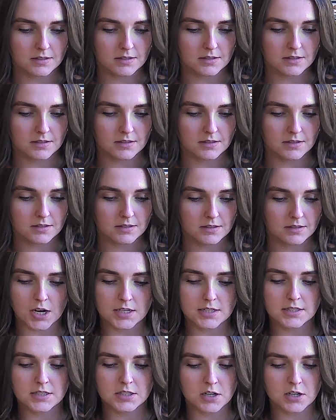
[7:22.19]
She's
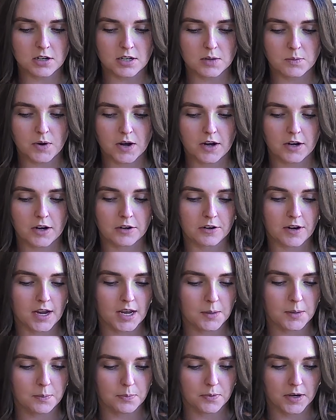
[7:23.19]
dressed and already wearing her
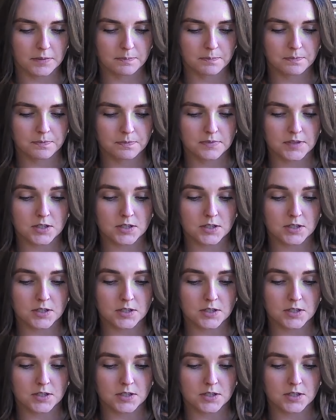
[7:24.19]
apron.